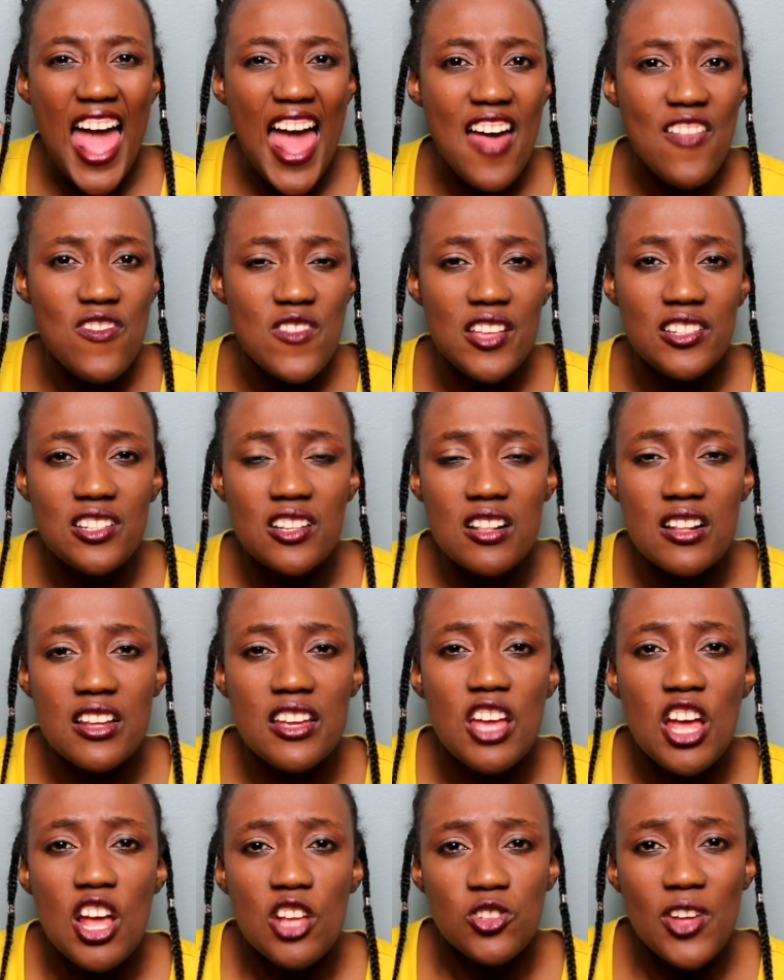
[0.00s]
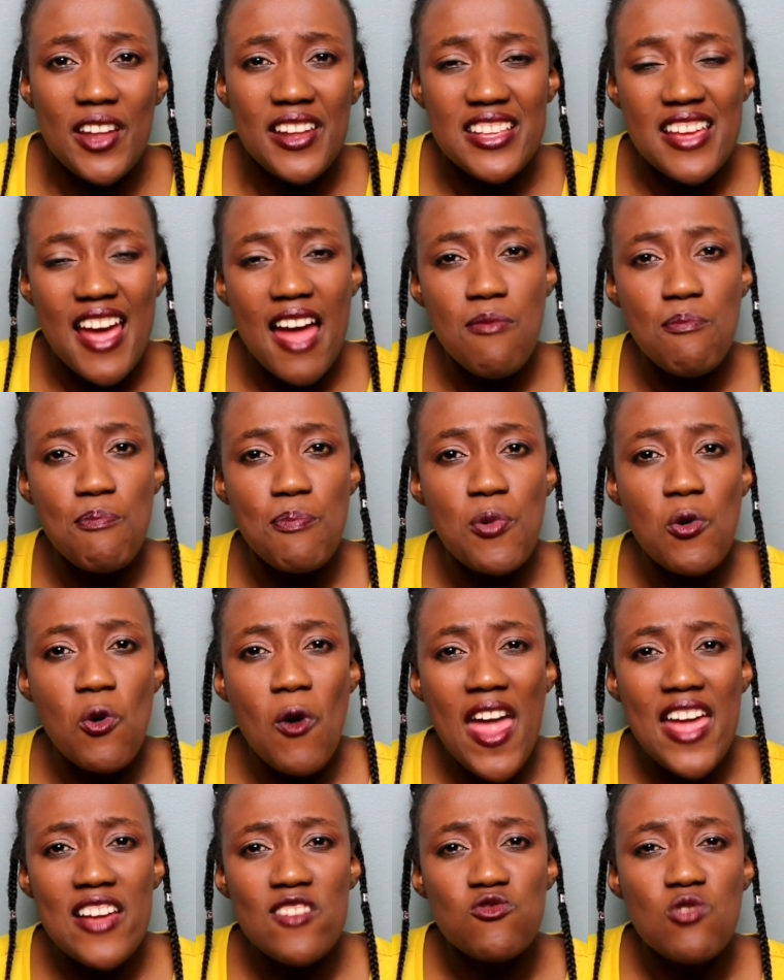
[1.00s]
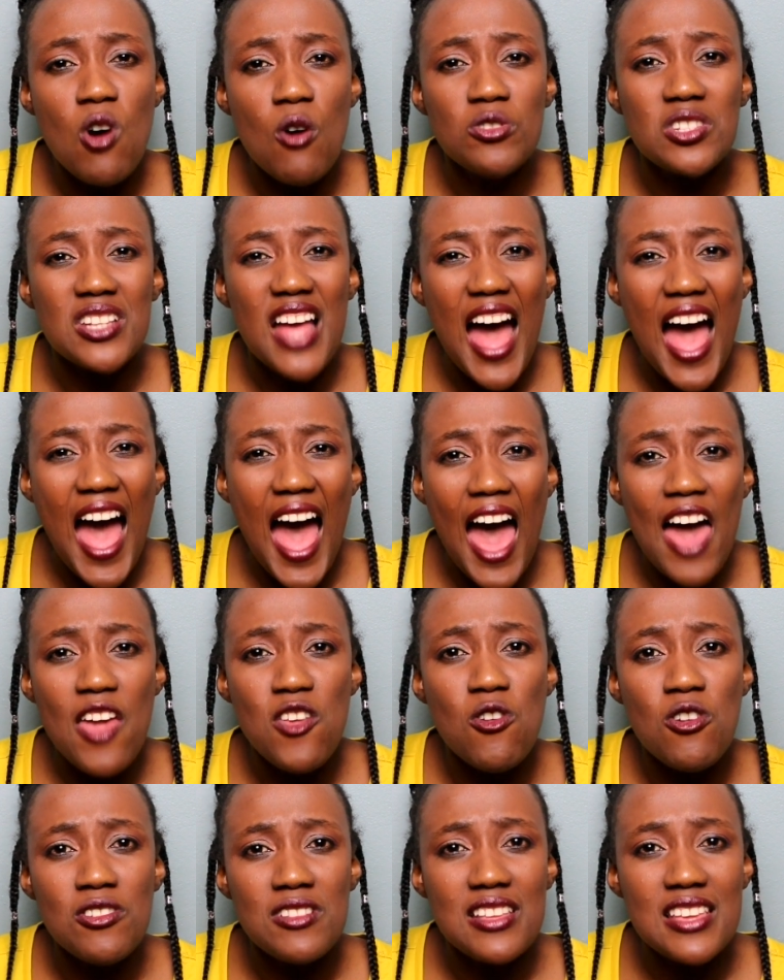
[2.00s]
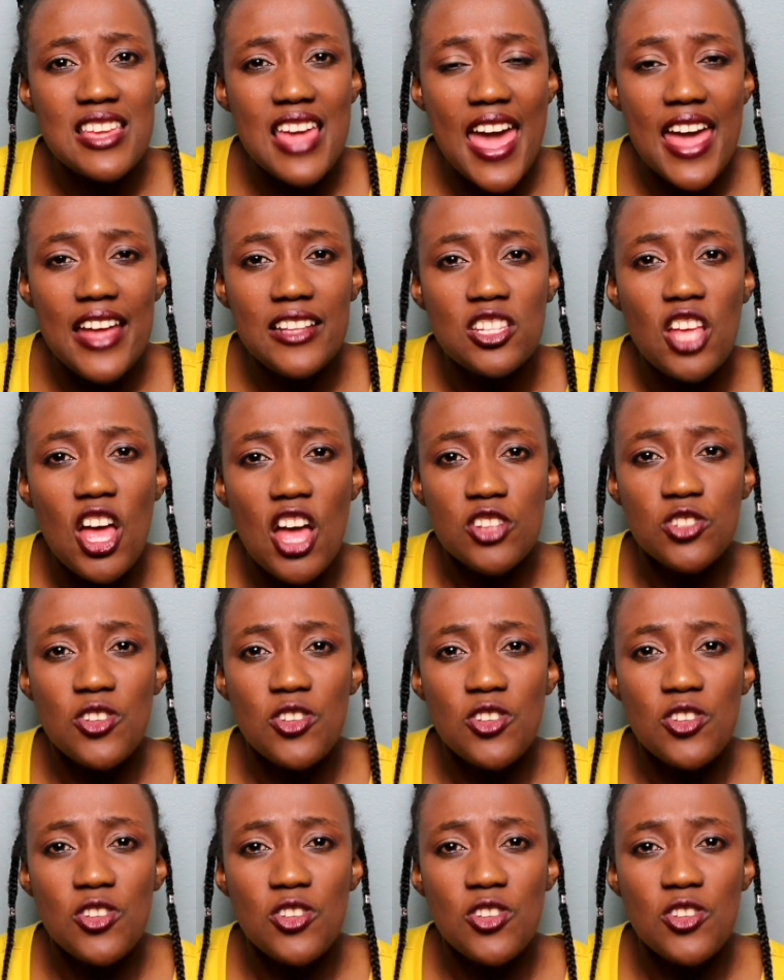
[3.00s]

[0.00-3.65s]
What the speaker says: endlessly so that he can break those iron gates,